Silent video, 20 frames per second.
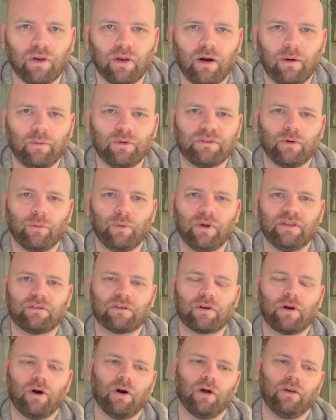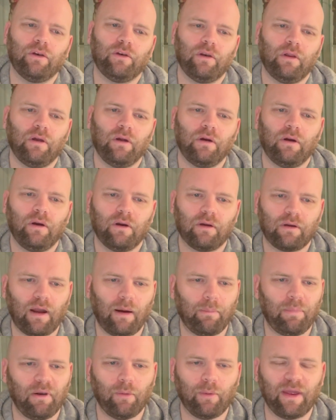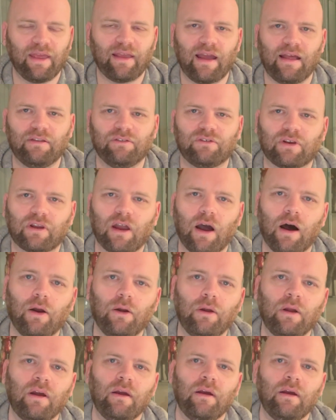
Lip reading: I was at Wintercon a couple of weekends ago.